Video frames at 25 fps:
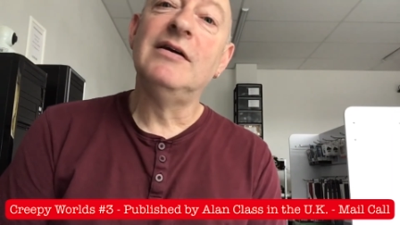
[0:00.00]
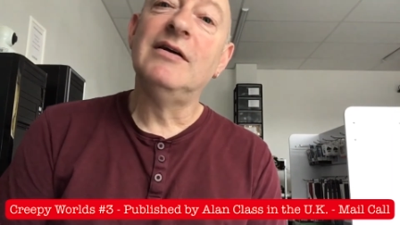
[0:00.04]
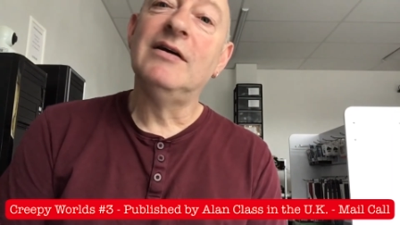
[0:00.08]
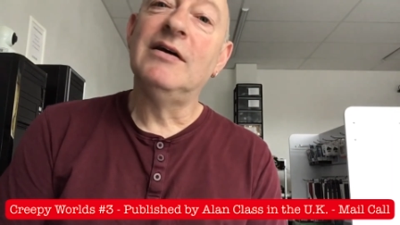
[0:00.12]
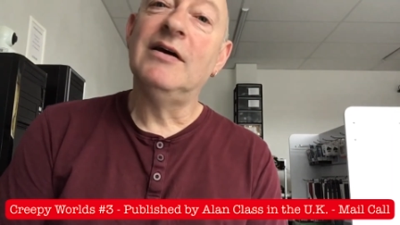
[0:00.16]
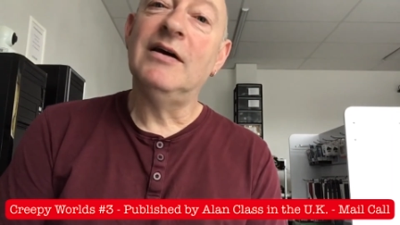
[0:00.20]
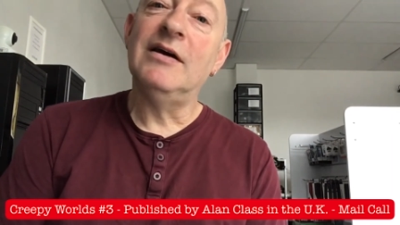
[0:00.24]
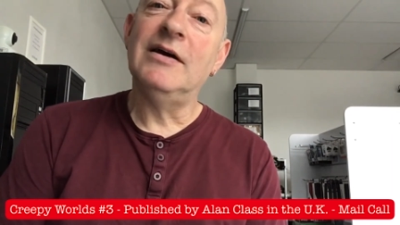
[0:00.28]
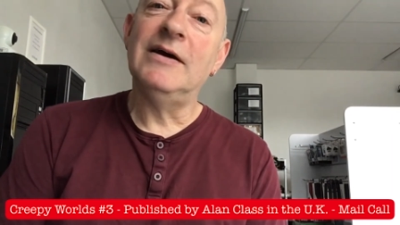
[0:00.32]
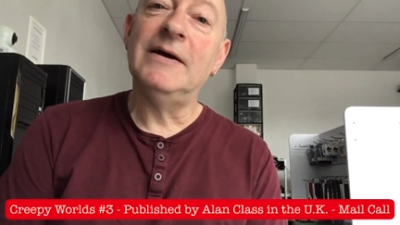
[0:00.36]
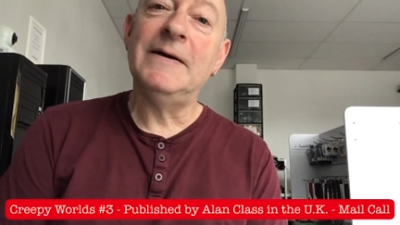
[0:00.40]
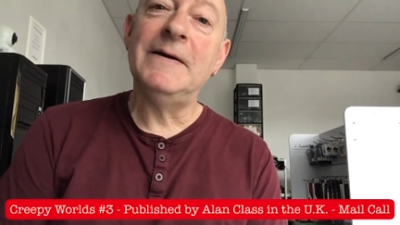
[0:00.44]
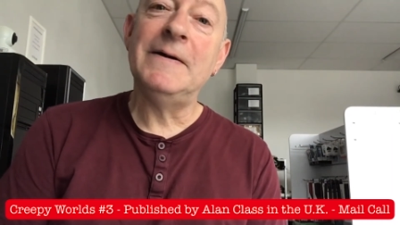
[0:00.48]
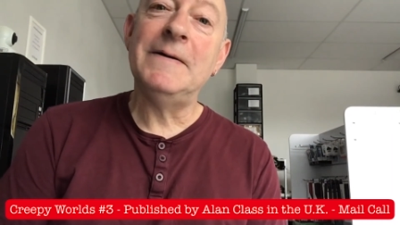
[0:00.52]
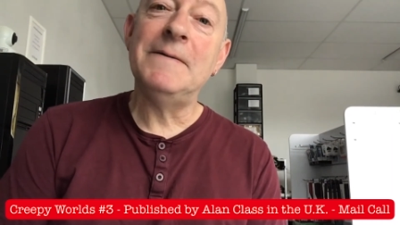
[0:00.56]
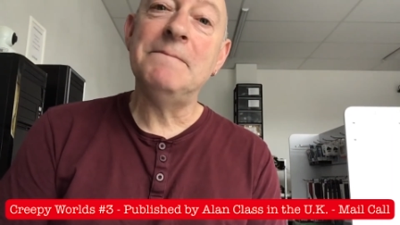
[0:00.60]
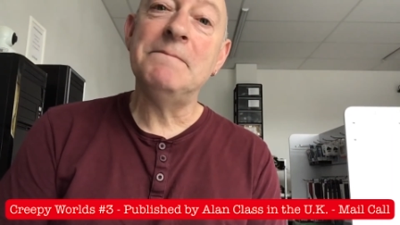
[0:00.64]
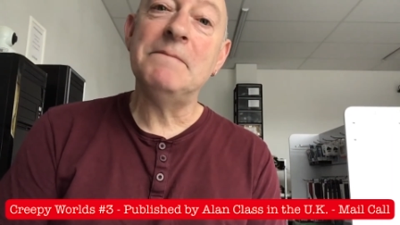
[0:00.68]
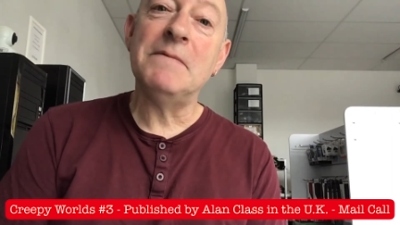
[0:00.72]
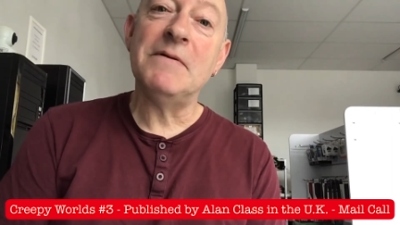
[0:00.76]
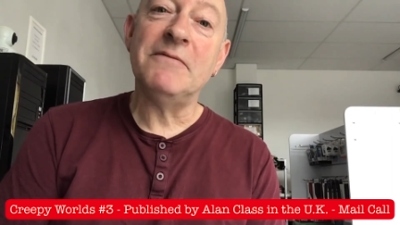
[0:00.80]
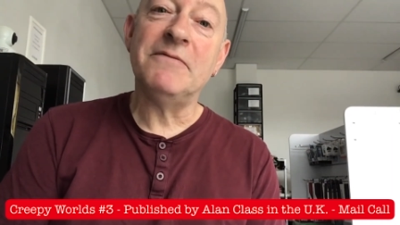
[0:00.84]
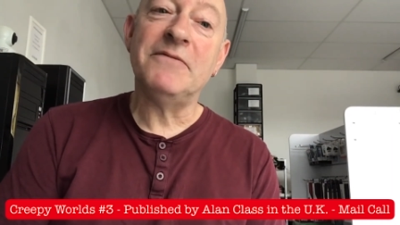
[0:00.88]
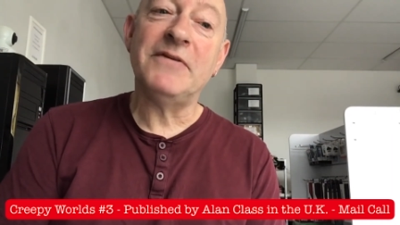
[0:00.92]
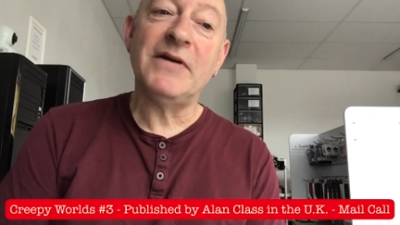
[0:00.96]

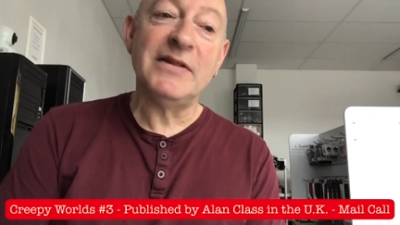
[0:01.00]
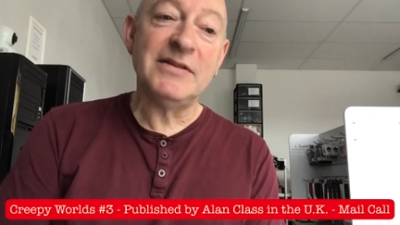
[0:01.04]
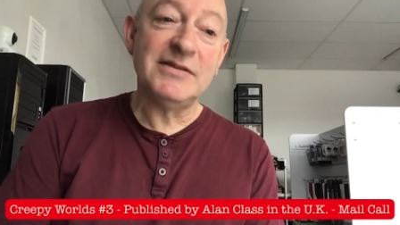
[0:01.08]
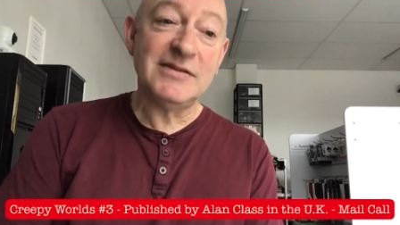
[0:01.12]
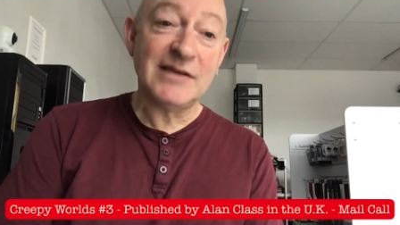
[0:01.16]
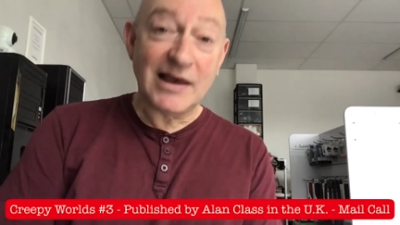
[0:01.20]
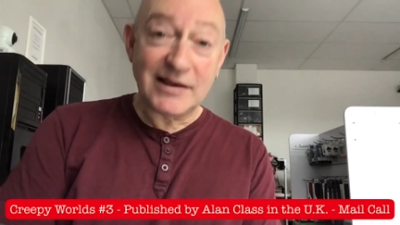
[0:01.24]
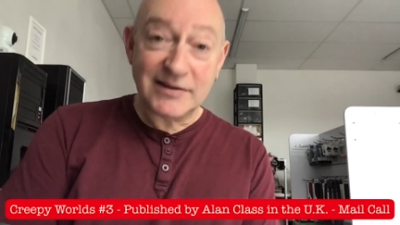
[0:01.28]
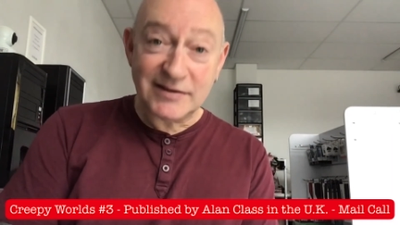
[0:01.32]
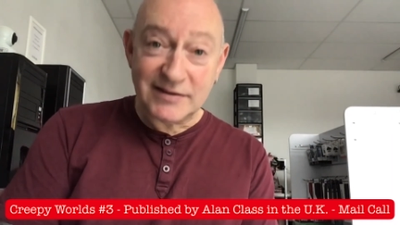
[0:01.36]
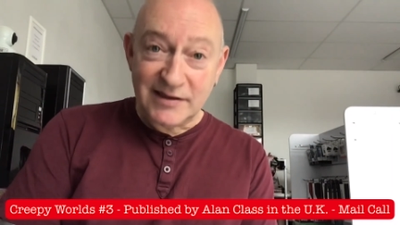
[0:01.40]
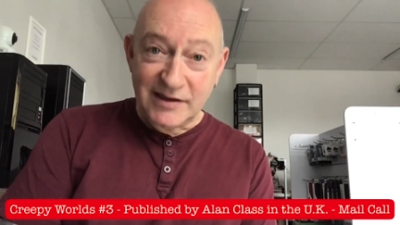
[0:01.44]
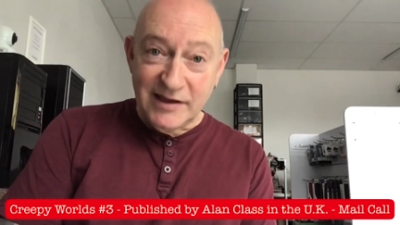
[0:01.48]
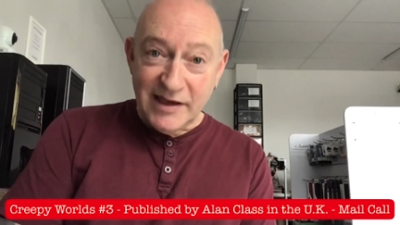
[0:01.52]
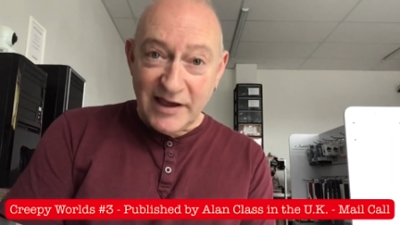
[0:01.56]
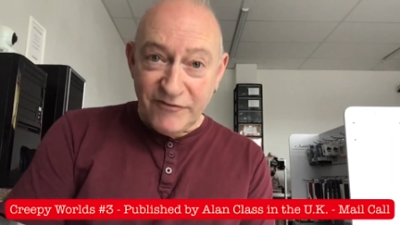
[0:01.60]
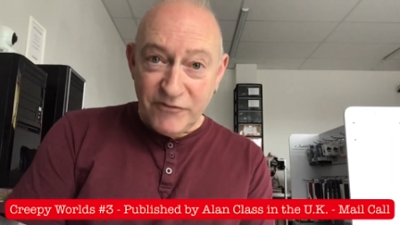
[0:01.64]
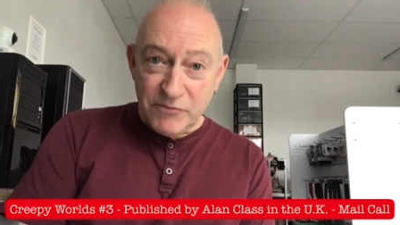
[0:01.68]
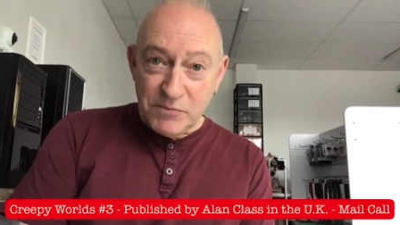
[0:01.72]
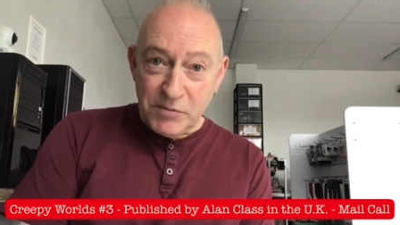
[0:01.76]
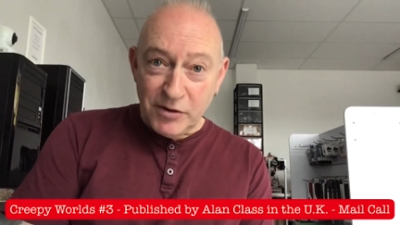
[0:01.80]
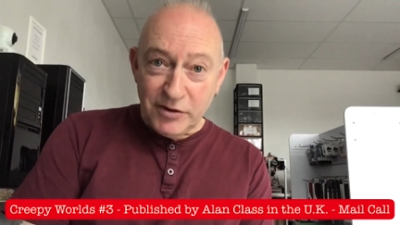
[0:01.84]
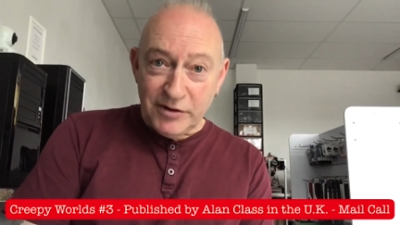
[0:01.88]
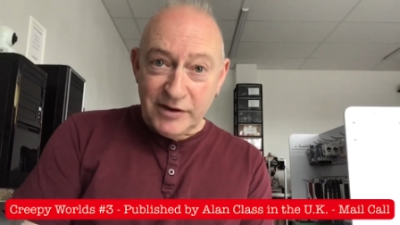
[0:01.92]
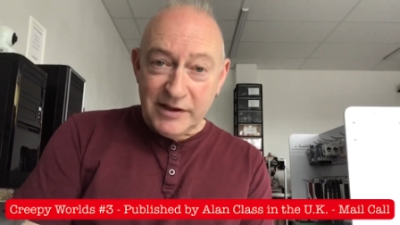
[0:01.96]
Um, fantastic
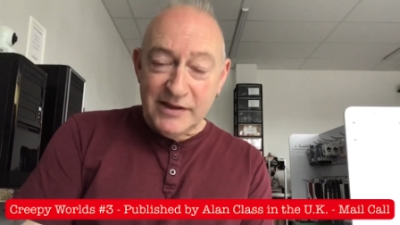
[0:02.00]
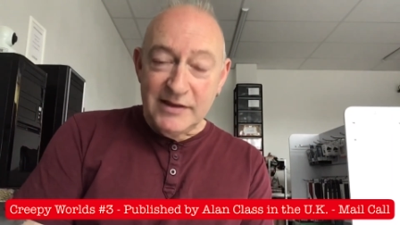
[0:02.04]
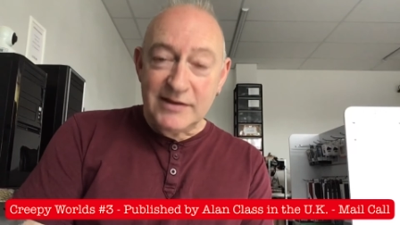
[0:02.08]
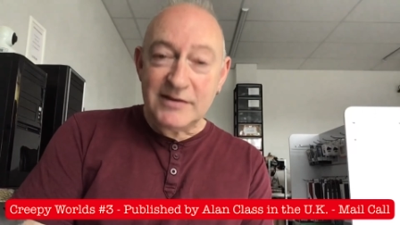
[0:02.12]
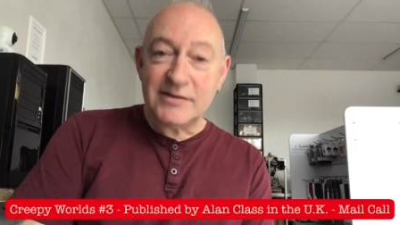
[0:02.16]
everybody,